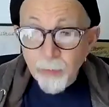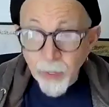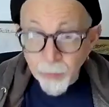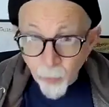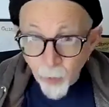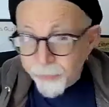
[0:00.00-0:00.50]
They
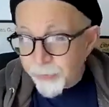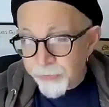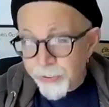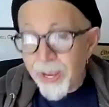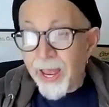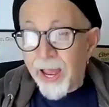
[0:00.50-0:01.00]
were on
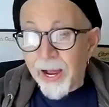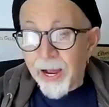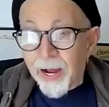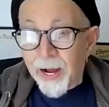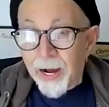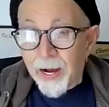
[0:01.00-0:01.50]
Warner's.
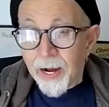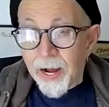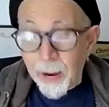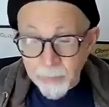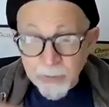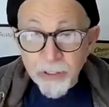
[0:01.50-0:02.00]

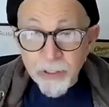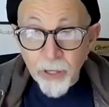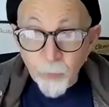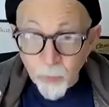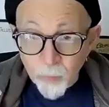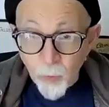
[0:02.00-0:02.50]
I was
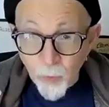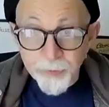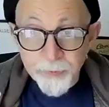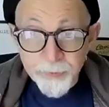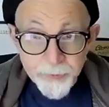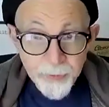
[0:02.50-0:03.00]
on
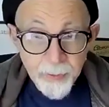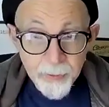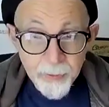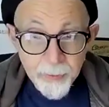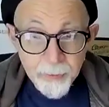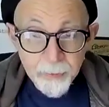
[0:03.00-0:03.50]
Warner's
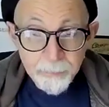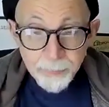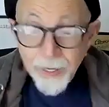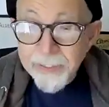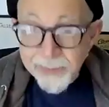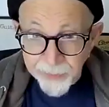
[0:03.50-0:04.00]

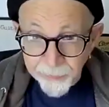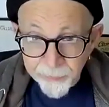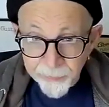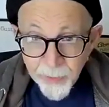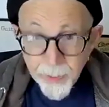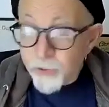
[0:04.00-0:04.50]
press
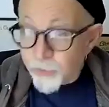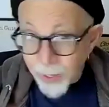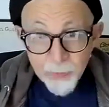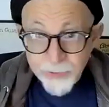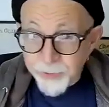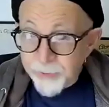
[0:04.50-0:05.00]
list,
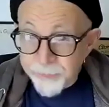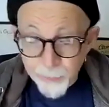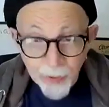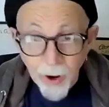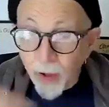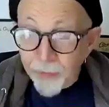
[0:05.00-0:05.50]
so I was
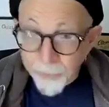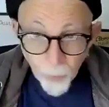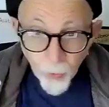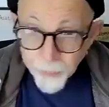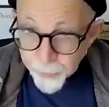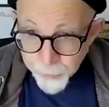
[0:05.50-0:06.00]
interviewing all
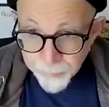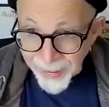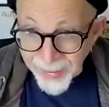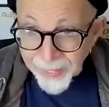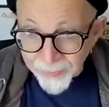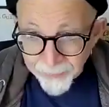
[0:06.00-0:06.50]
the Warner's
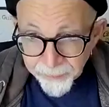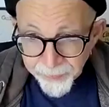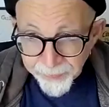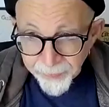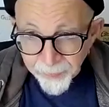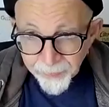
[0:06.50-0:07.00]
bands.
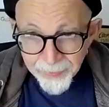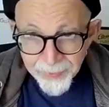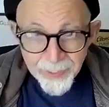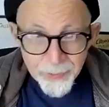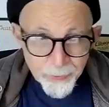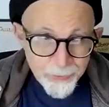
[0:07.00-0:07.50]

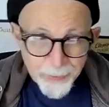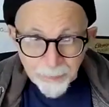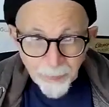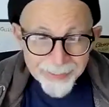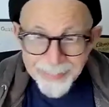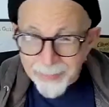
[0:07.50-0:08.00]
So at
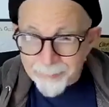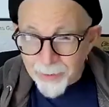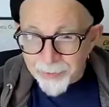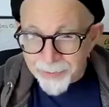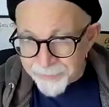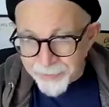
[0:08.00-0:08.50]
some point in
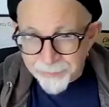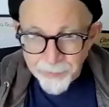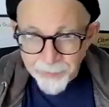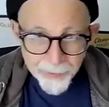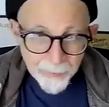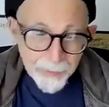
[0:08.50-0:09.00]
time I would have
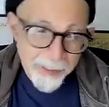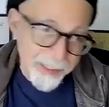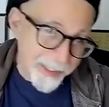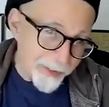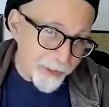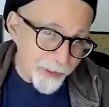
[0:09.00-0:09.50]
interviewed him,
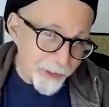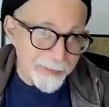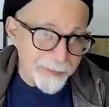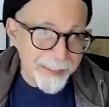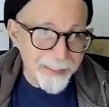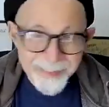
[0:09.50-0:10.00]
but could
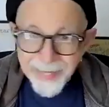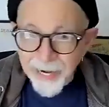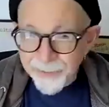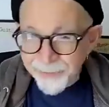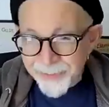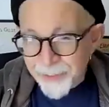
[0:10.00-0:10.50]
have been an
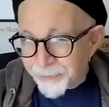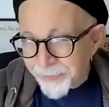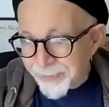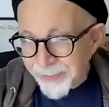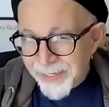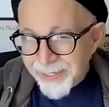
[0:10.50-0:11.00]
entirely
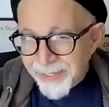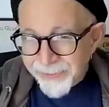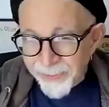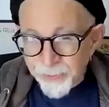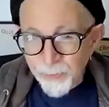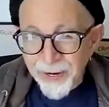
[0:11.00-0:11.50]
different
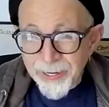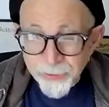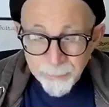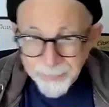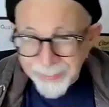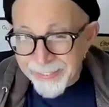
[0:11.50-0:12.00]

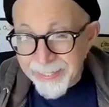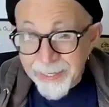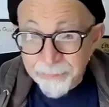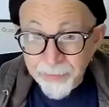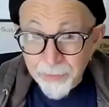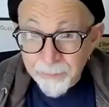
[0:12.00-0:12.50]
situation,
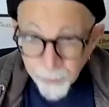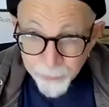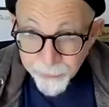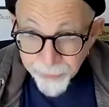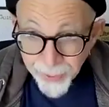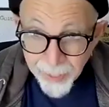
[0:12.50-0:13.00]
meeting him for the
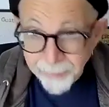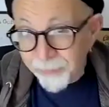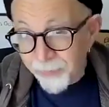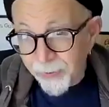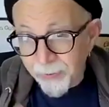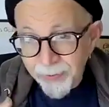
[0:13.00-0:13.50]
first
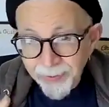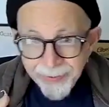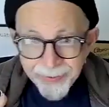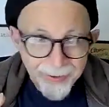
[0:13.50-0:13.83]
time as a